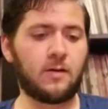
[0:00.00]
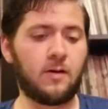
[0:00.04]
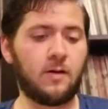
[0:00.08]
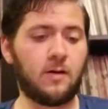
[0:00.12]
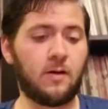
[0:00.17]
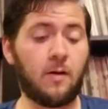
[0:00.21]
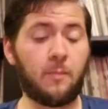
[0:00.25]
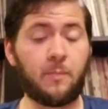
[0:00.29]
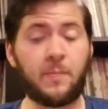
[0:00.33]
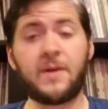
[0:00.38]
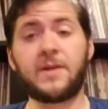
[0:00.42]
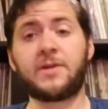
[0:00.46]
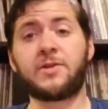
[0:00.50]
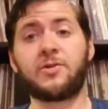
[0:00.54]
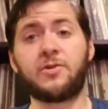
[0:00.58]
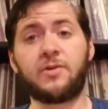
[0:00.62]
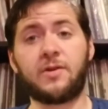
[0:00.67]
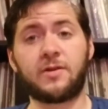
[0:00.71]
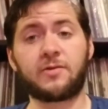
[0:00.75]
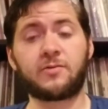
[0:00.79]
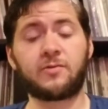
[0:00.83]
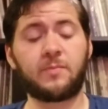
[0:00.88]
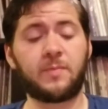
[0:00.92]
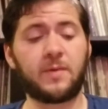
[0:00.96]
a picture
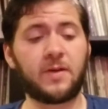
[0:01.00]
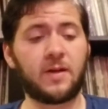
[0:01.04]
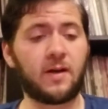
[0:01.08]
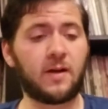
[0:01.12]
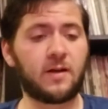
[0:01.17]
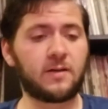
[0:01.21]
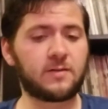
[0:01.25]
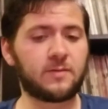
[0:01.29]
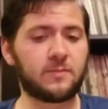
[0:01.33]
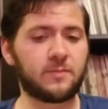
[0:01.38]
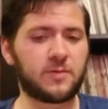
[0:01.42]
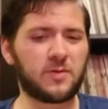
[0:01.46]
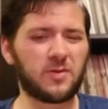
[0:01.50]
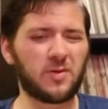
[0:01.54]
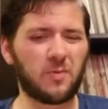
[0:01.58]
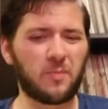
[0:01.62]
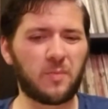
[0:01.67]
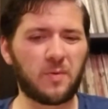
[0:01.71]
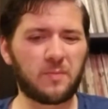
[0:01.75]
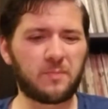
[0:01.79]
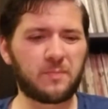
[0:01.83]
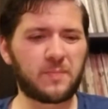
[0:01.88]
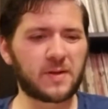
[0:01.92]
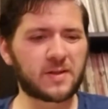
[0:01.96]
disc would be awesome too,
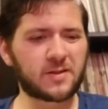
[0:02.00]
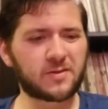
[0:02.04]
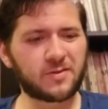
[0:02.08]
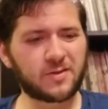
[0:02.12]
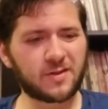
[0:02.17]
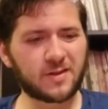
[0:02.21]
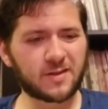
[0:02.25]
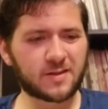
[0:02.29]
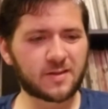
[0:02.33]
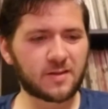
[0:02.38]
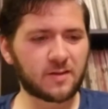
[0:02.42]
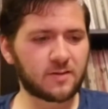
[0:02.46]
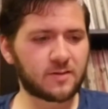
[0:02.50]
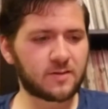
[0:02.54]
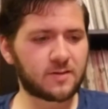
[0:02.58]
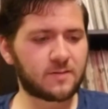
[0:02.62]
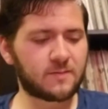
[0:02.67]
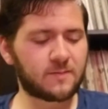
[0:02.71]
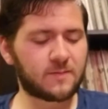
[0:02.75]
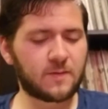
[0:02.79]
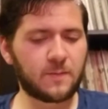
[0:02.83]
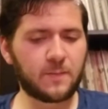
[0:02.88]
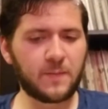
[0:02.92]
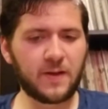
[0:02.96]
but picture discs
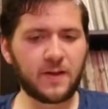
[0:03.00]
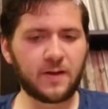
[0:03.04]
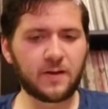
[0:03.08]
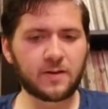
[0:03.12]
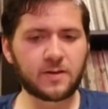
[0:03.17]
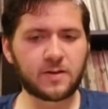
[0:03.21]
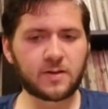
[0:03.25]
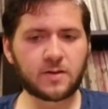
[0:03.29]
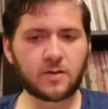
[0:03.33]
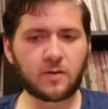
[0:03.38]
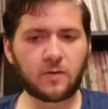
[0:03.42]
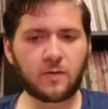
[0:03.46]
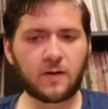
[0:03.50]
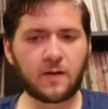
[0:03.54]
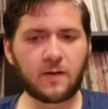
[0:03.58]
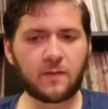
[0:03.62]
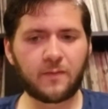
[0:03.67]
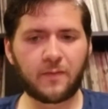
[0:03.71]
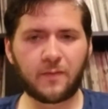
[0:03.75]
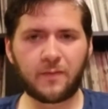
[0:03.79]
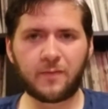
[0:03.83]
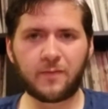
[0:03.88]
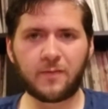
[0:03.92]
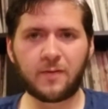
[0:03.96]
to me just don't
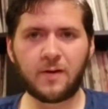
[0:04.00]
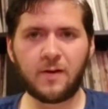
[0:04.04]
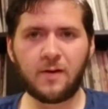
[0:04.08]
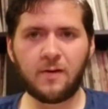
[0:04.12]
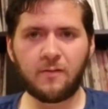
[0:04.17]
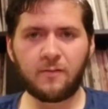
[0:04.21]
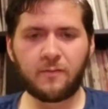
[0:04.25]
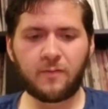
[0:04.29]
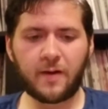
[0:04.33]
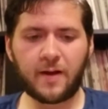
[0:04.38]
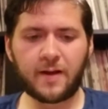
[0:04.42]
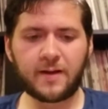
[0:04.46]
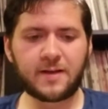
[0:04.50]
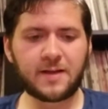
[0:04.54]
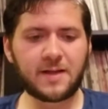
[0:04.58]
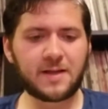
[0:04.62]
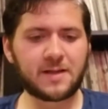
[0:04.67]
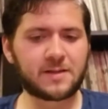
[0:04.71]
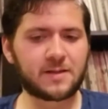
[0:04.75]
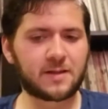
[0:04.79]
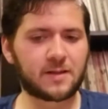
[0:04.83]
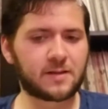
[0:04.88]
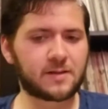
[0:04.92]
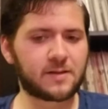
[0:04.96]
have
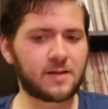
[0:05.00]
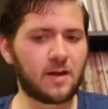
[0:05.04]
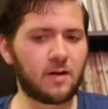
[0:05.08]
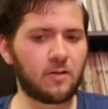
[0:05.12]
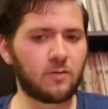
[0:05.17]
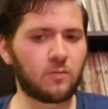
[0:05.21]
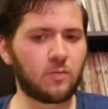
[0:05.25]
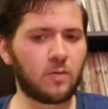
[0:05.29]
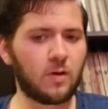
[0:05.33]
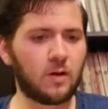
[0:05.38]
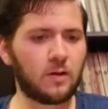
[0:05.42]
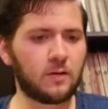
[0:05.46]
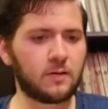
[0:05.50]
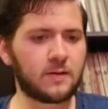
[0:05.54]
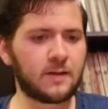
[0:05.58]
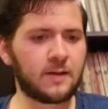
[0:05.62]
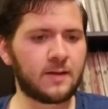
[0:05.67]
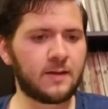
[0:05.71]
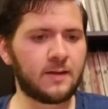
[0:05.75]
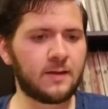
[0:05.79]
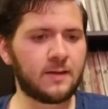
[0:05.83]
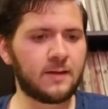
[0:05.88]
fantastic sound quality.